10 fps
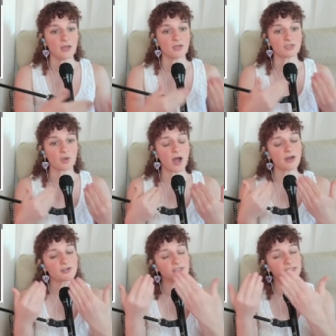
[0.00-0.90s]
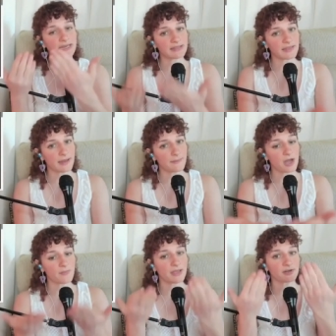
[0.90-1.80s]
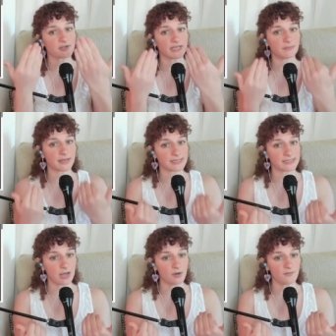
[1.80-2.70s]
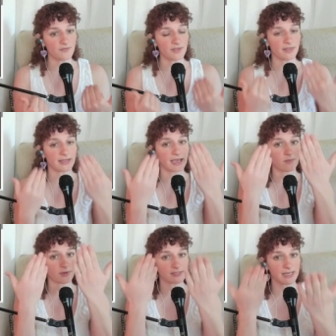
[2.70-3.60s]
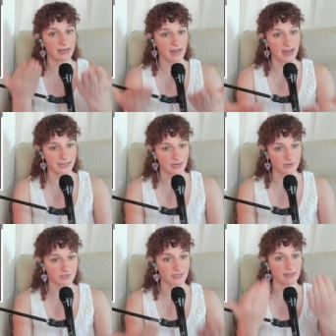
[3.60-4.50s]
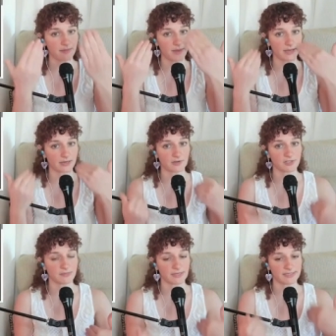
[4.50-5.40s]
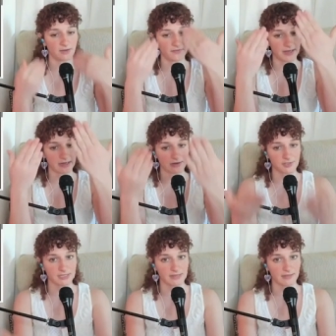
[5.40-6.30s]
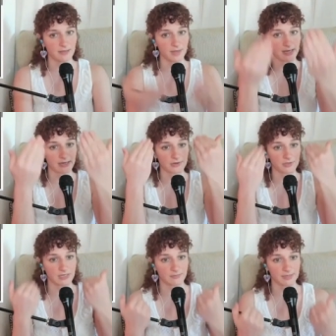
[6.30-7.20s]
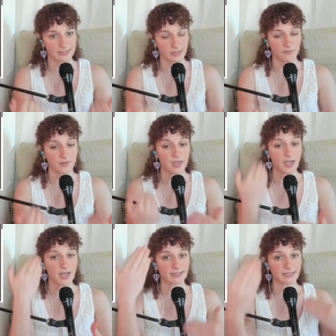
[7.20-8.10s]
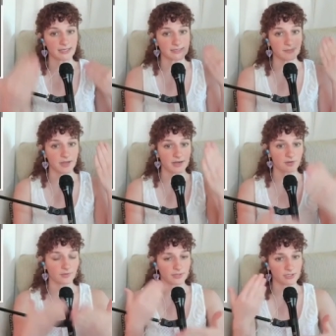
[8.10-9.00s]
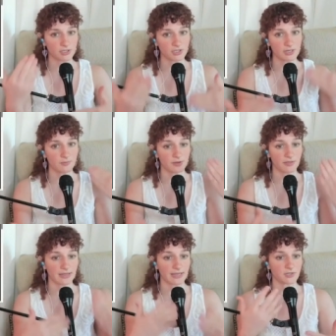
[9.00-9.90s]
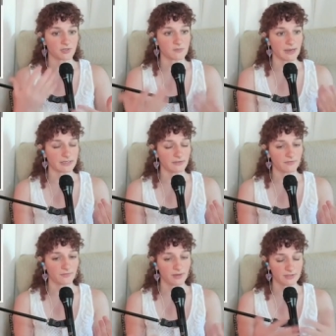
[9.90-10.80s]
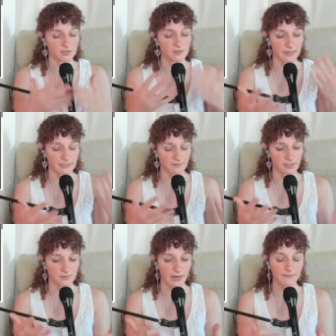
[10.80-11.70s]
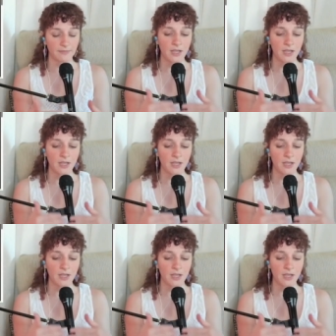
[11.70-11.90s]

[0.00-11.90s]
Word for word: So understanding them helped me understand myself. And then again, once again, I can understand them. I can understand myself. I can understand them. I can understand myself. It's like a symbiotic relationship with like introspective, introspectiveness, right?